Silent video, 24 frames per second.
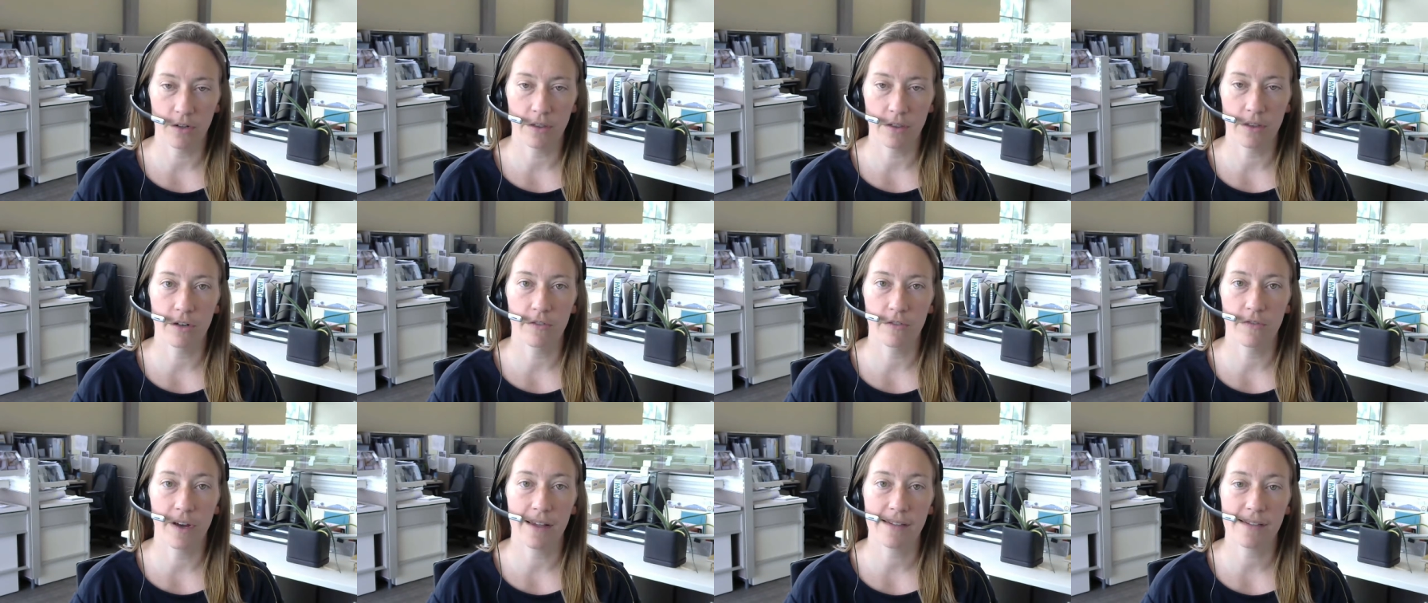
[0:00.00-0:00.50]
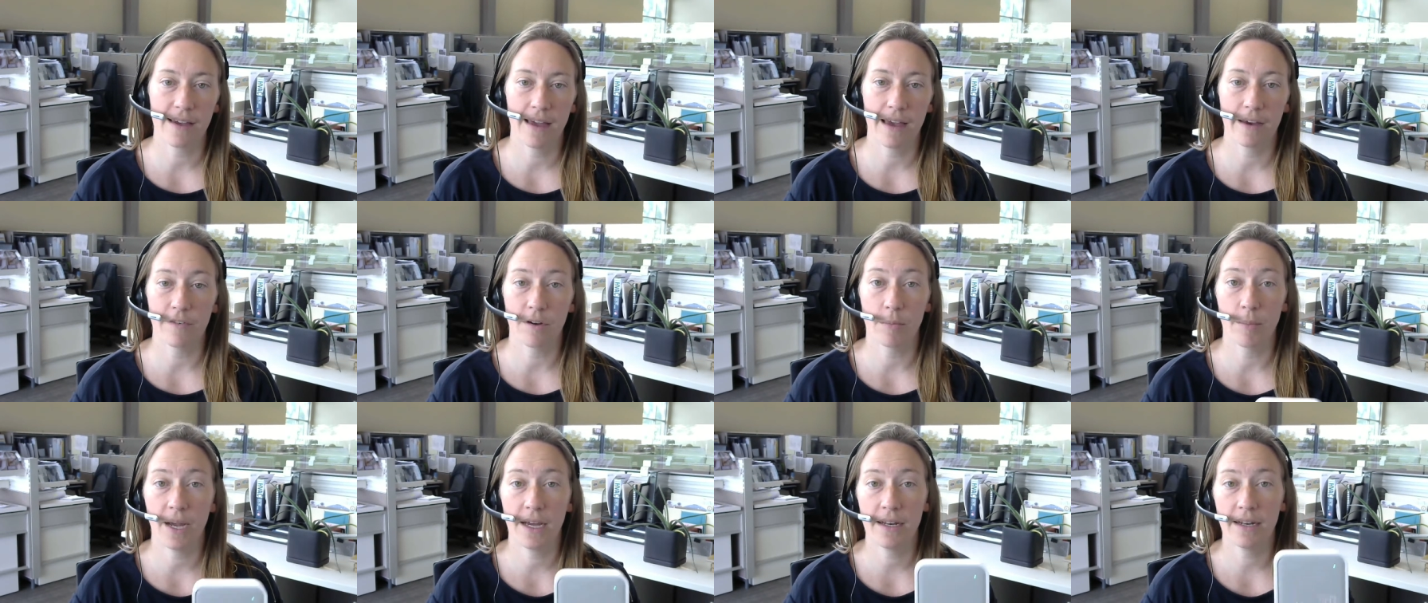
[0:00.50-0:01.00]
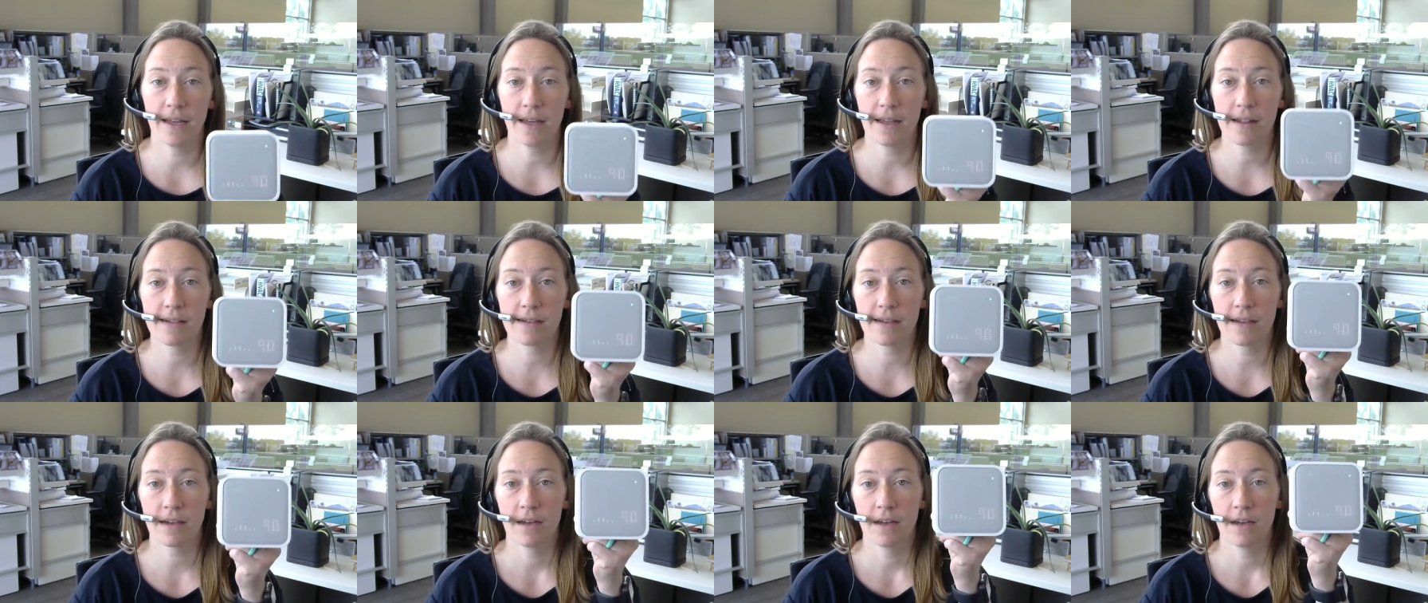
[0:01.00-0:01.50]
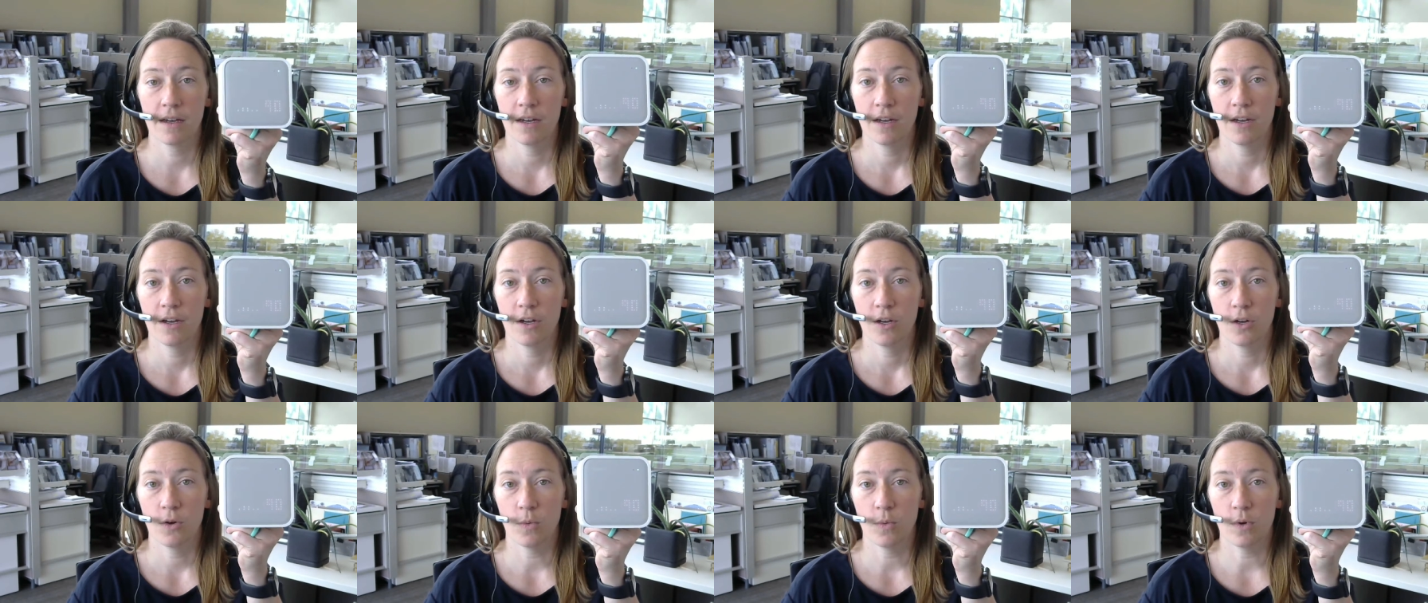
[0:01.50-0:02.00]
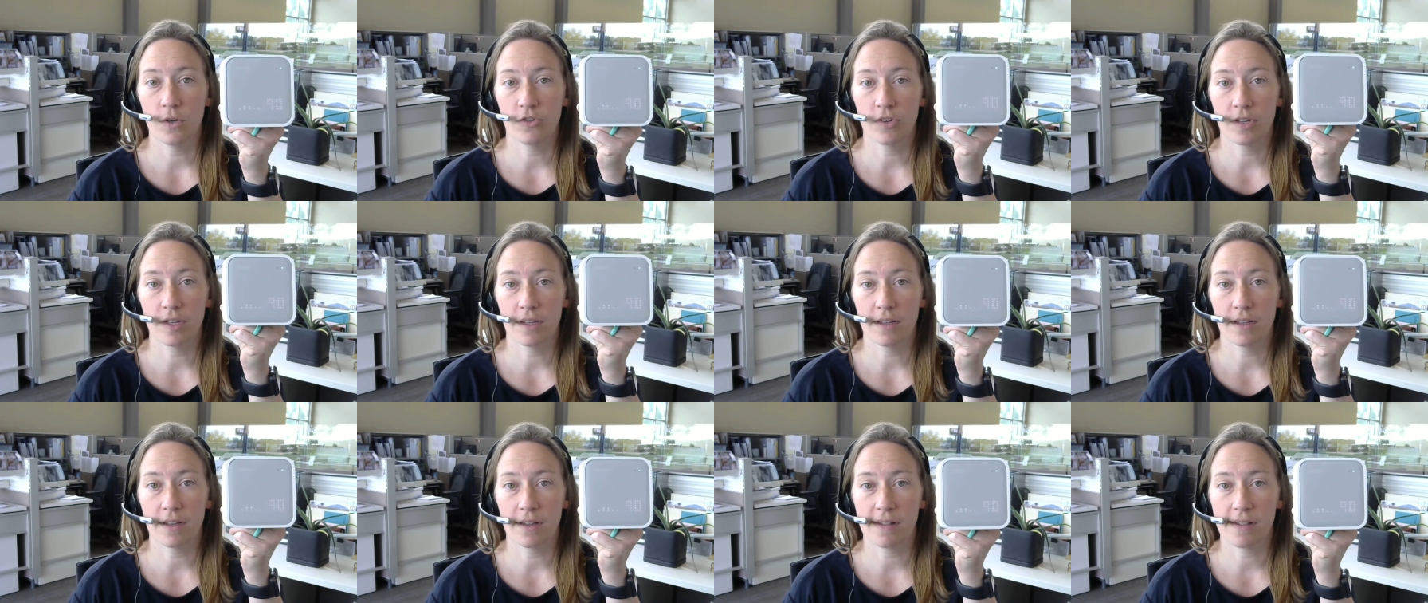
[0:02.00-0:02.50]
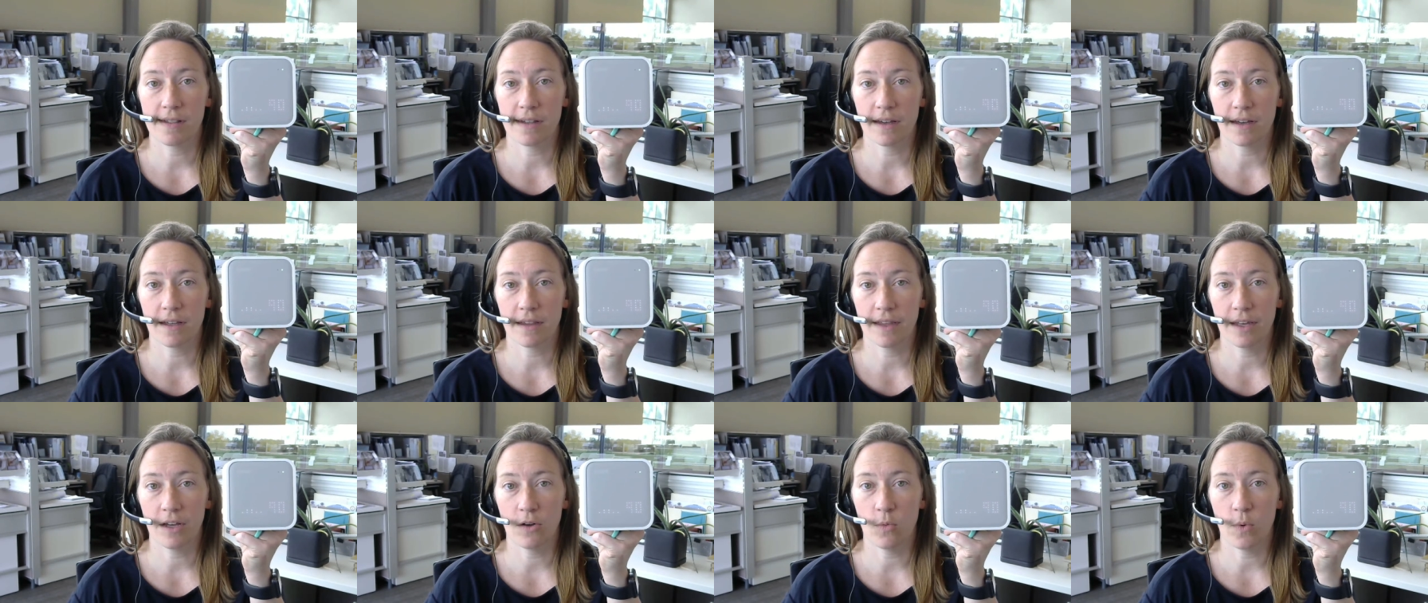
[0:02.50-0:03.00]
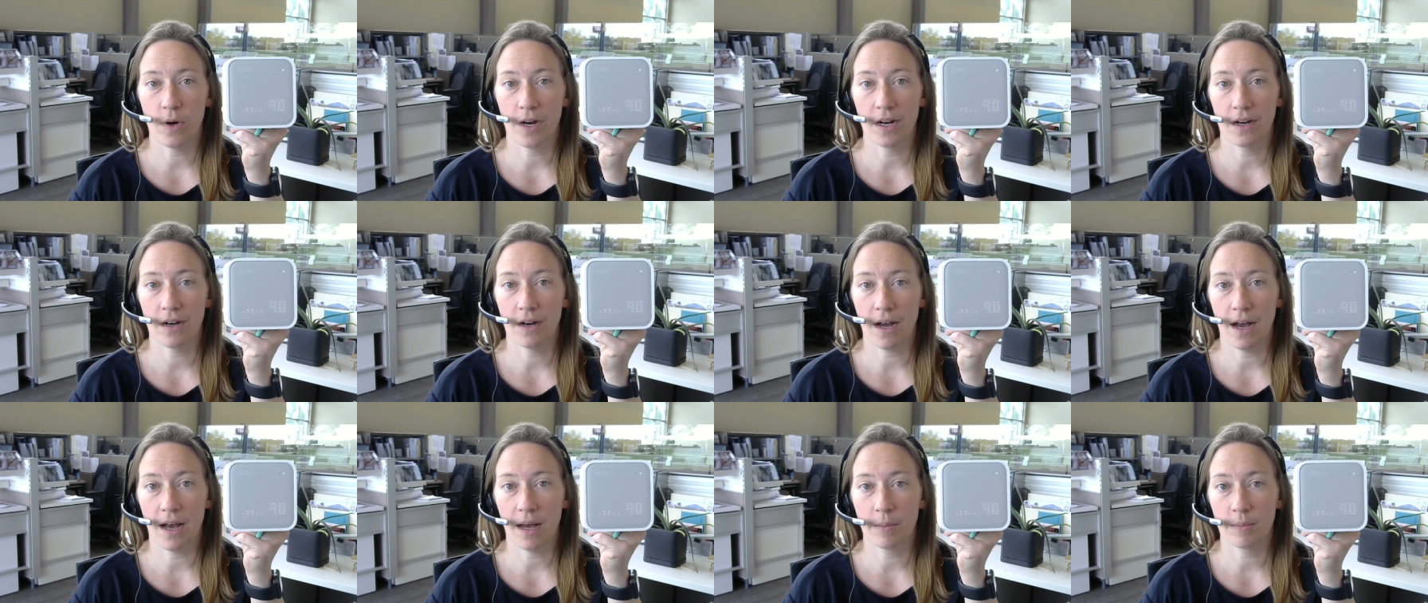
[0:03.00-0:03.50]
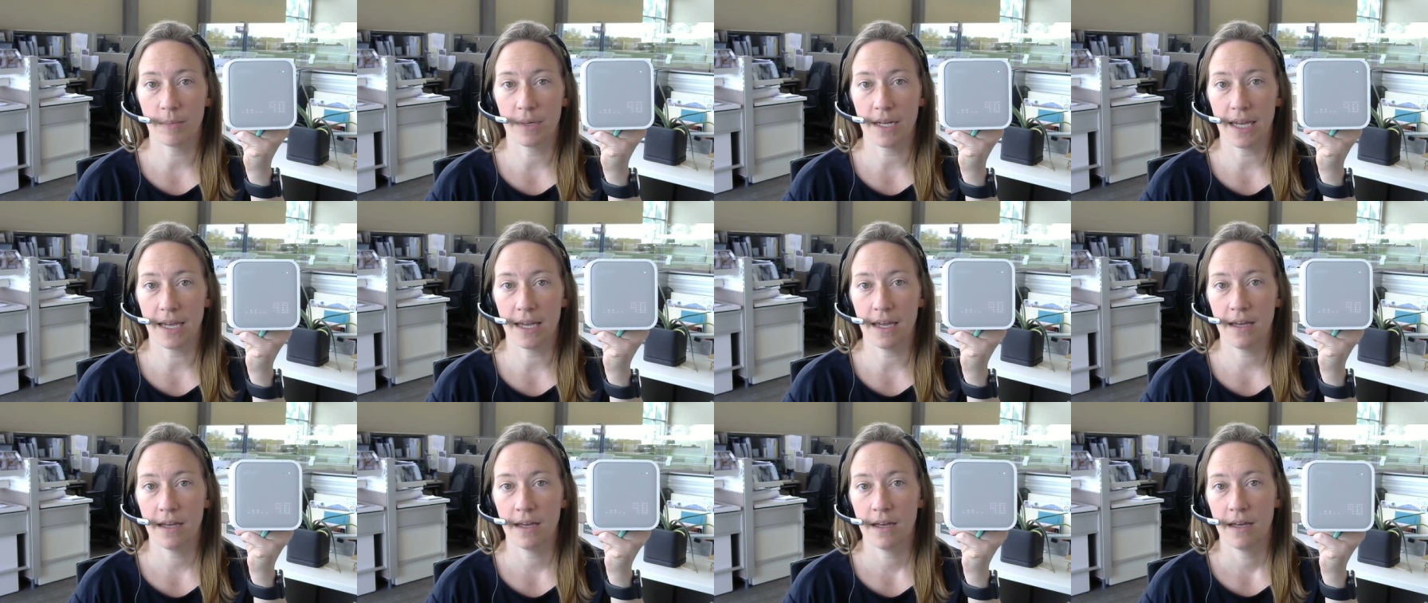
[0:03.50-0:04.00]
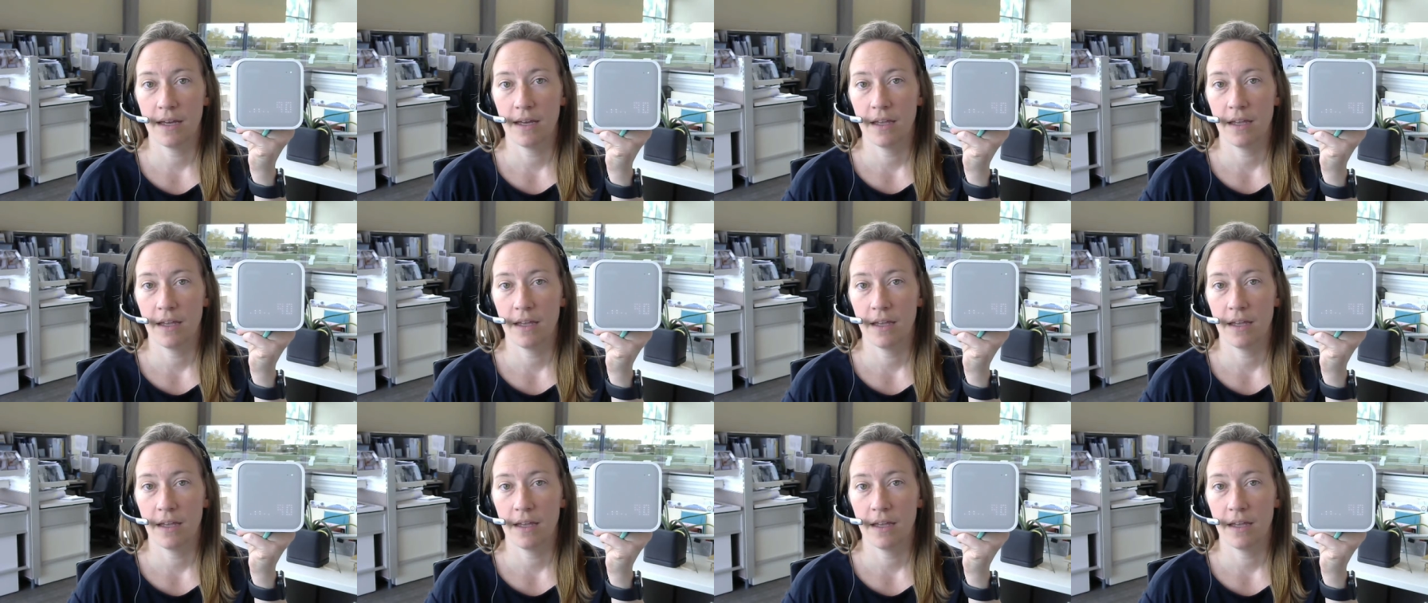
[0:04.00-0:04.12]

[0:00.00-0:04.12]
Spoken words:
The device I have on my desk, which is the Awair Omni.